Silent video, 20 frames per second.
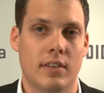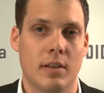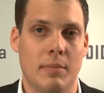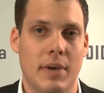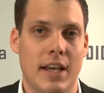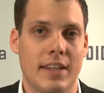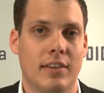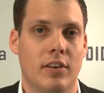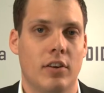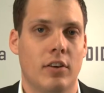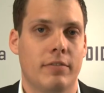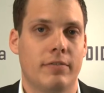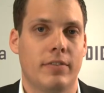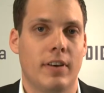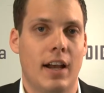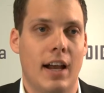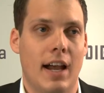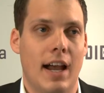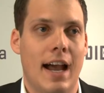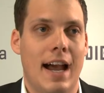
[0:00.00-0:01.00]
matter of
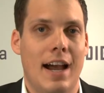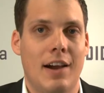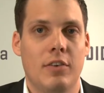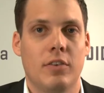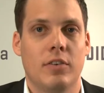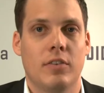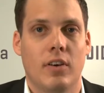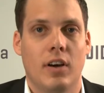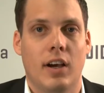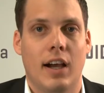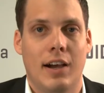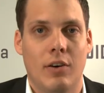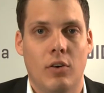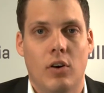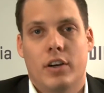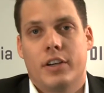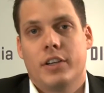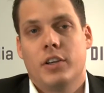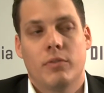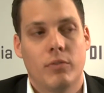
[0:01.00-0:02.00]
how
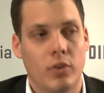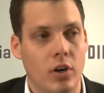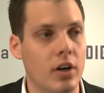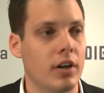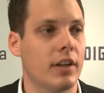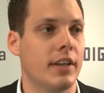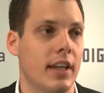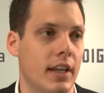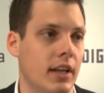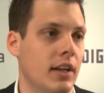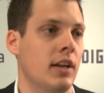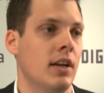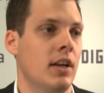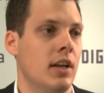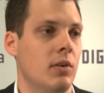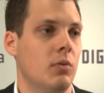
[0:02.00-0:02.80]
are you working